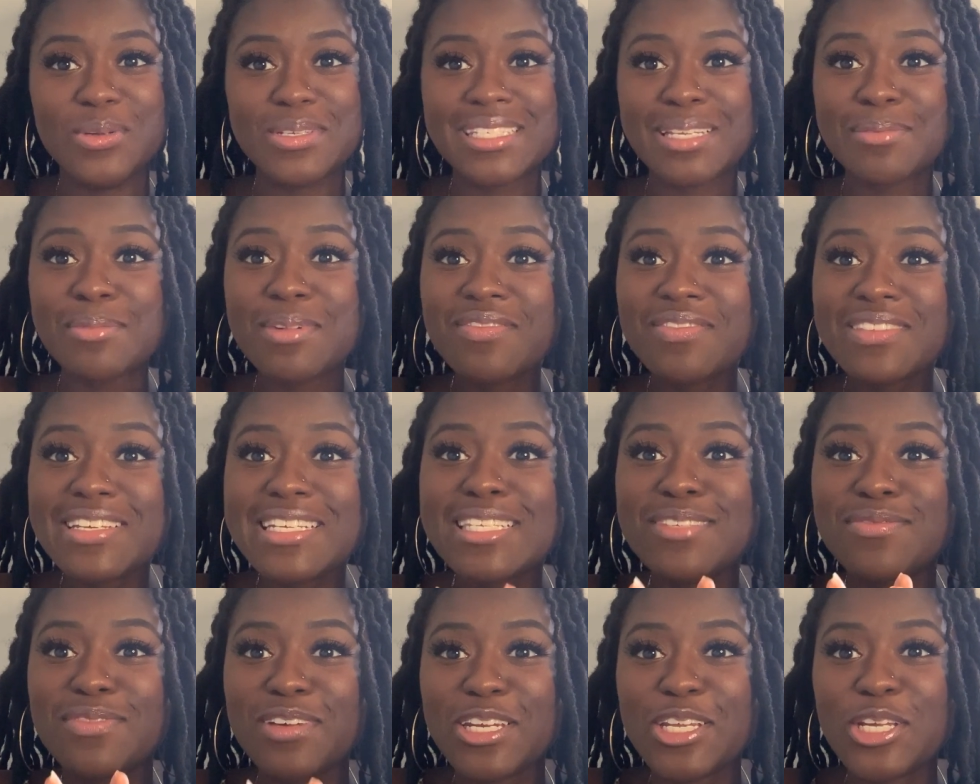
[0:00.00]
some of
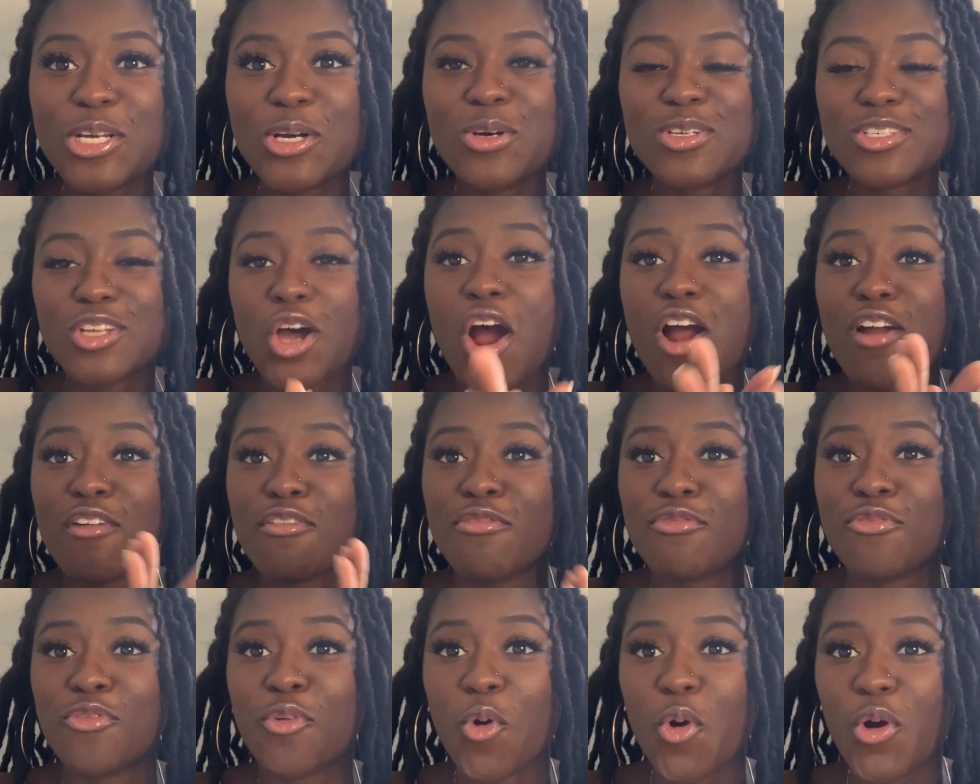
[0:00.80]
these videos are
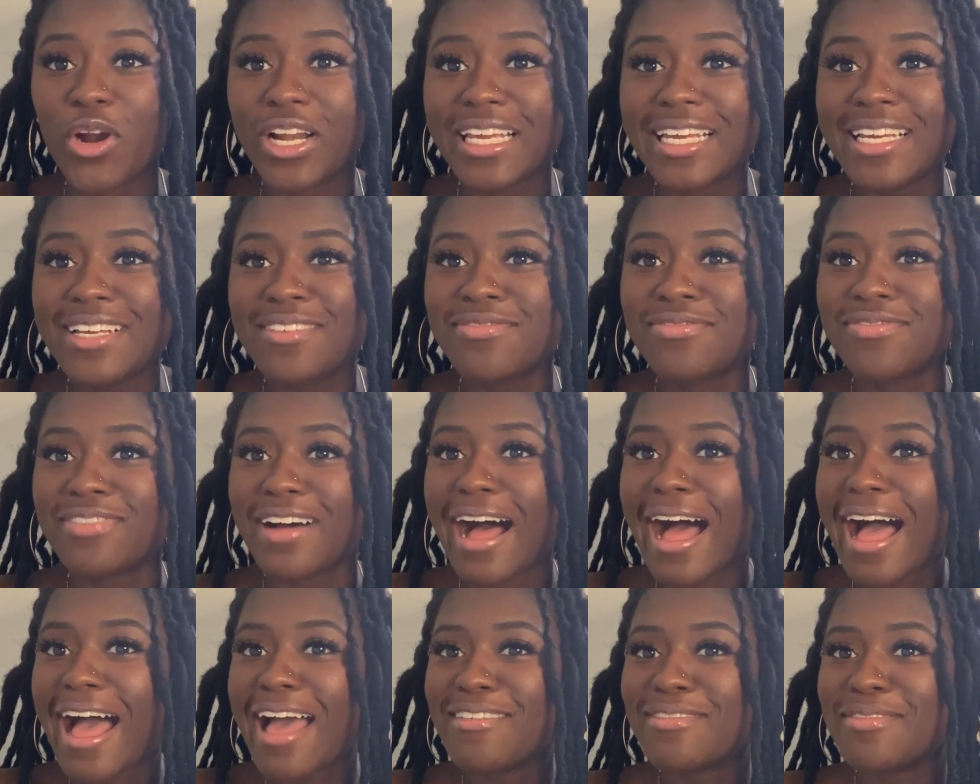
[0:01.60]

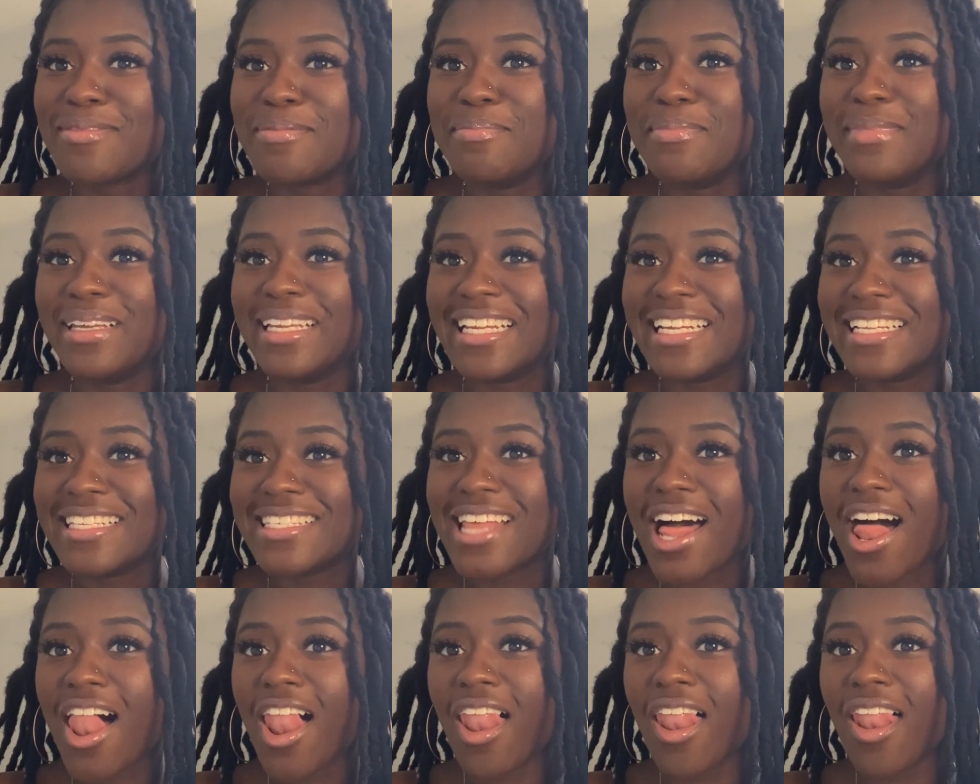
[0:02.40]
45 minutes
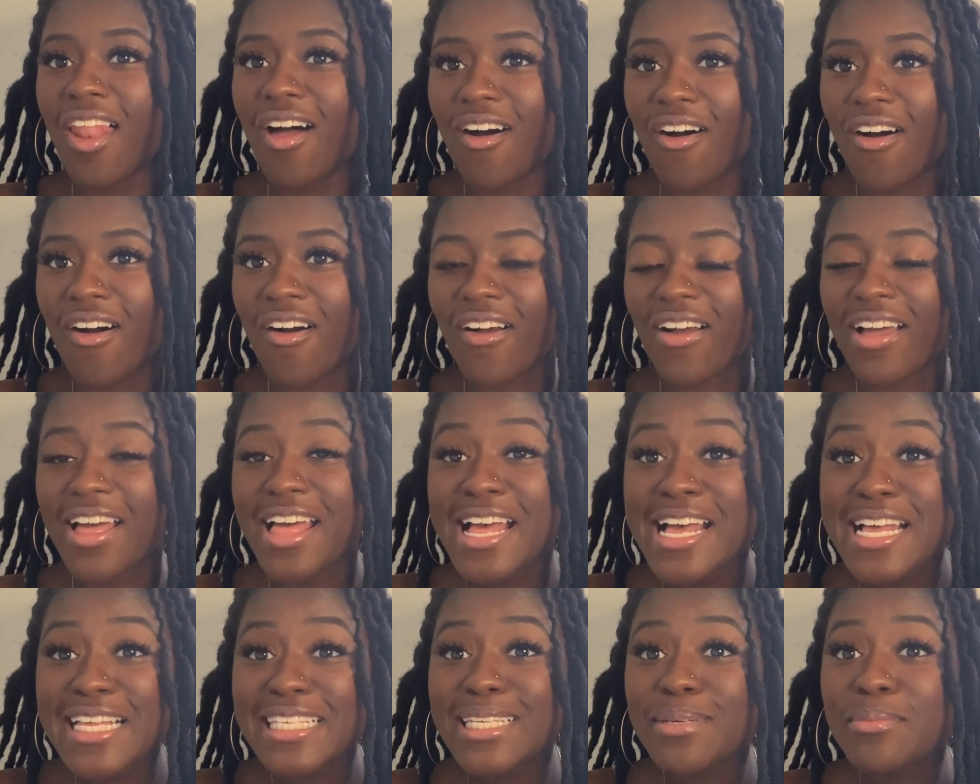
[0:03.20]
long.
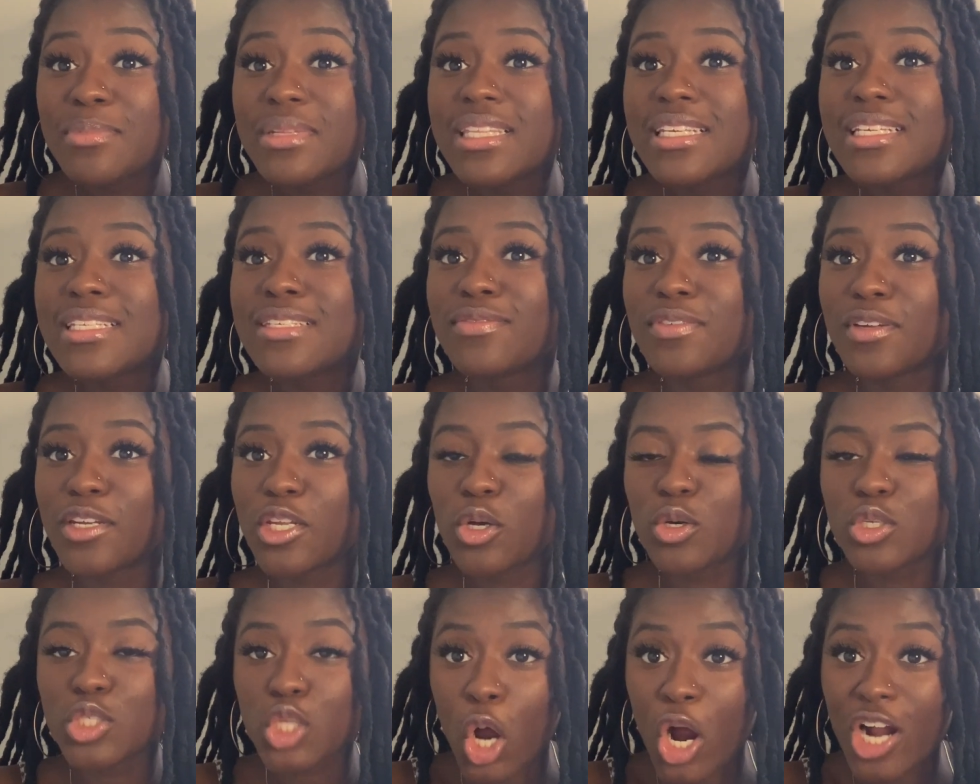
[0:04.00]
Some of these
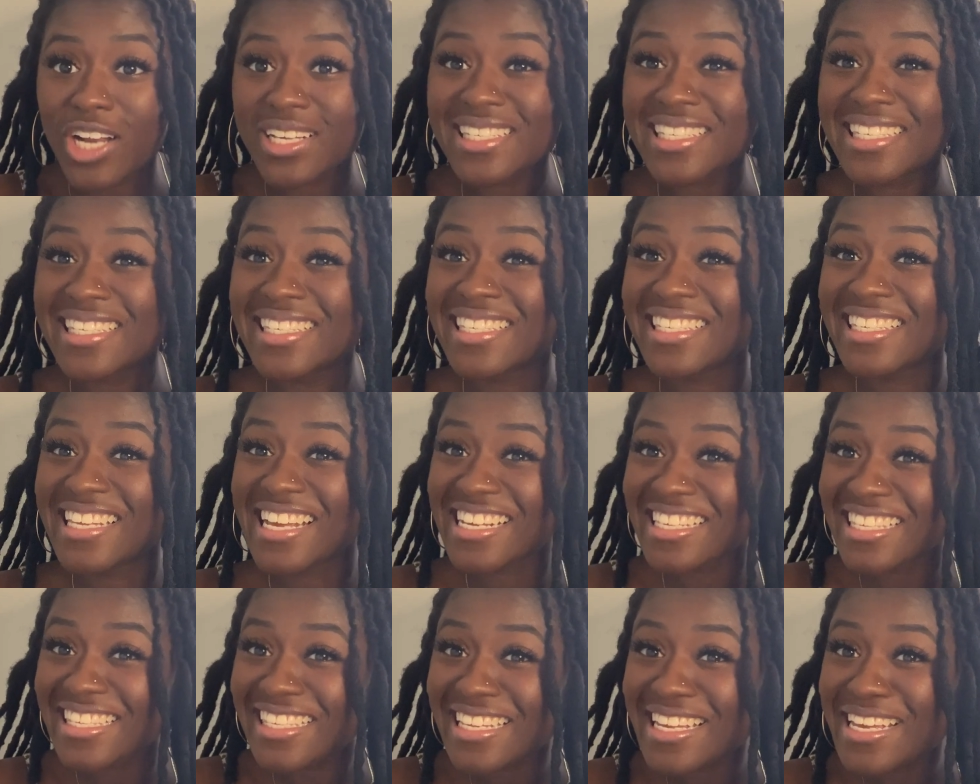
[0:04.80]
videos are
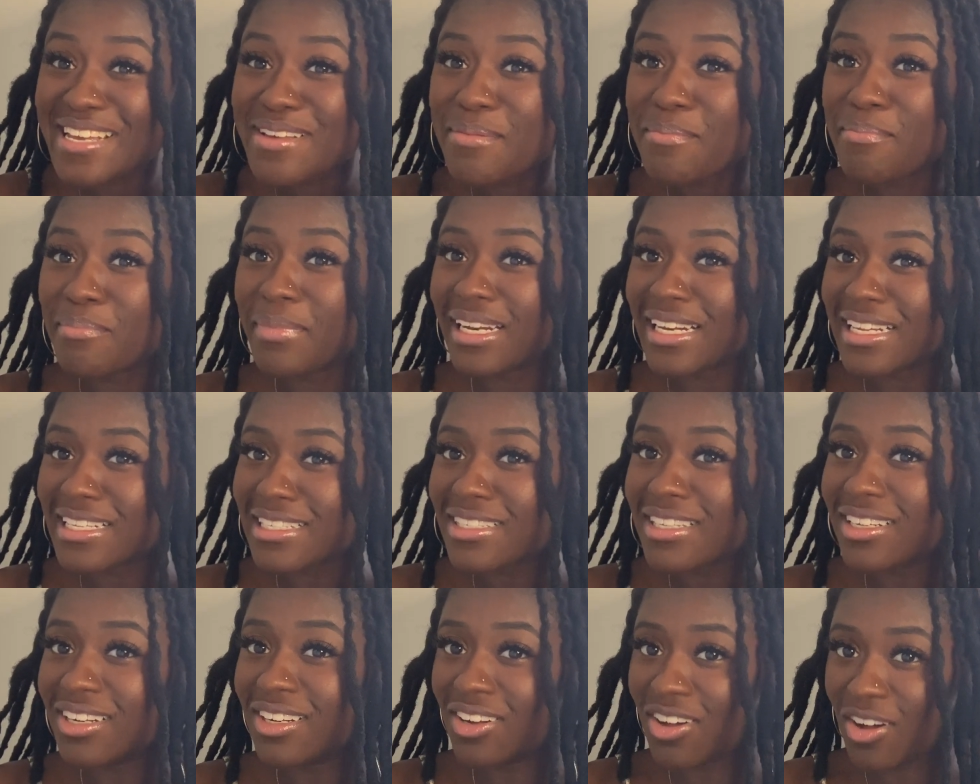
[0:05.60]
60 minutes
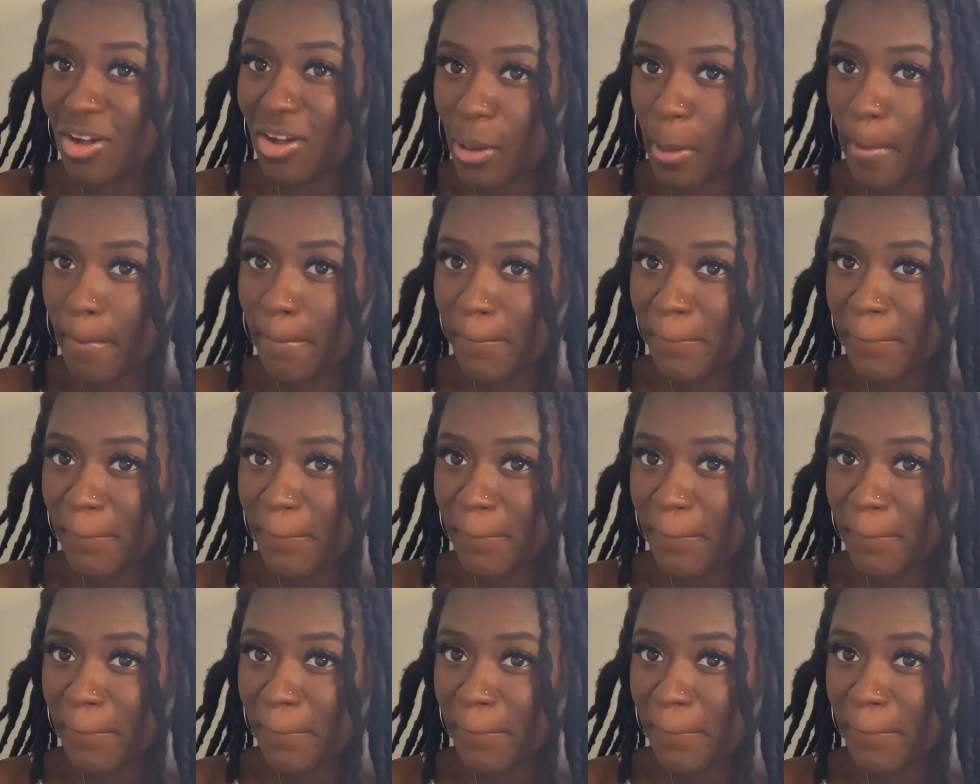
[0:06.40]
long.